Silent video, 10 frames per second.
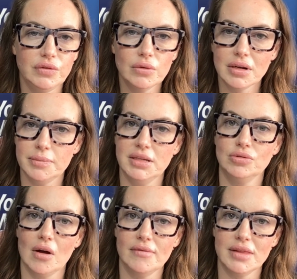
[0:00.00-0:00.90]
you're going to be
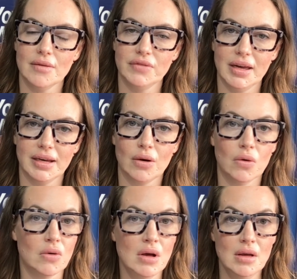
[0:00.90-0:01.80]
driving that
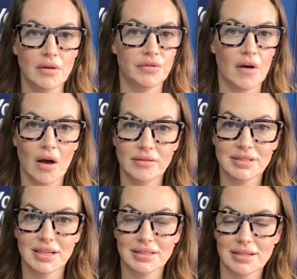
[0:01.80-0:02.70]
vehicle
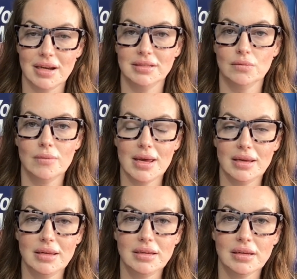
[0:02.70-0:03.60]
5-6 days a
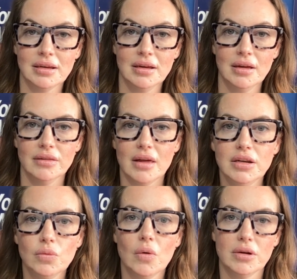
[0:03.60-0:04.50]
week, then
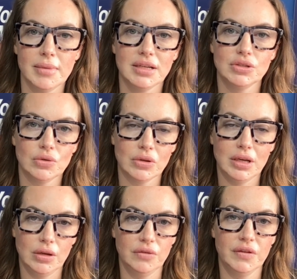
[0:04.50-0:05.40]
you want to make sure that
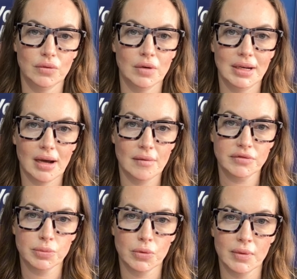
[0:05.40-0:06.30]
you feel really
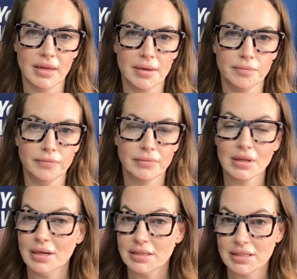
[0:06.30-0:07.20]
comfortable with it.
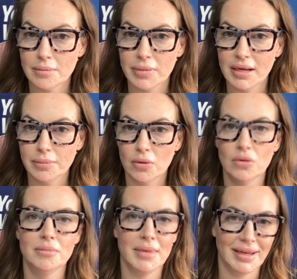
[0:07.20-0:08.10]
Some people,
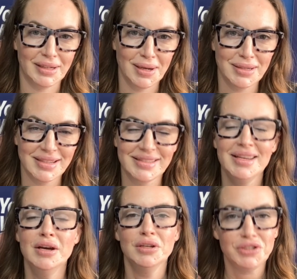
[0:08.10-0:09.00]
me included,
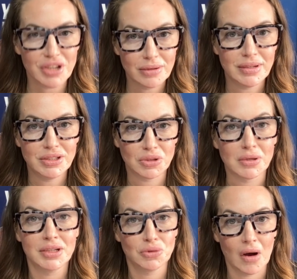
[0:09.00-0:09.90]
don't enjoy
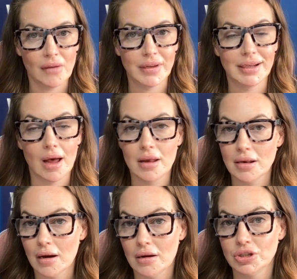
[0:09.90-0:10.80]
driving a
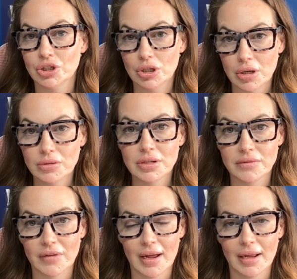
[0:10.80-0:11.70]
large Luton
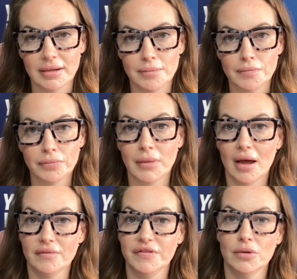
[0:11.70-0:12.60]
van
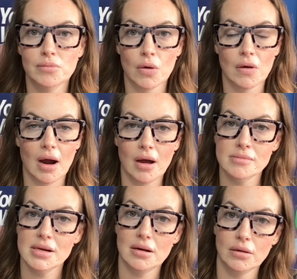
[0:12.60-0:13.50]
and feel more at home
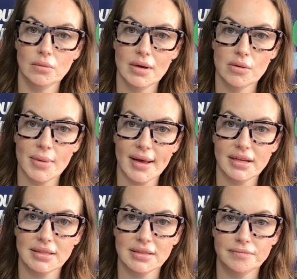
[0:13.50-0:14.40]
in a long
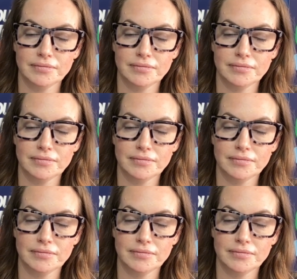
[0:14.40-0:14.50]
wheelbase.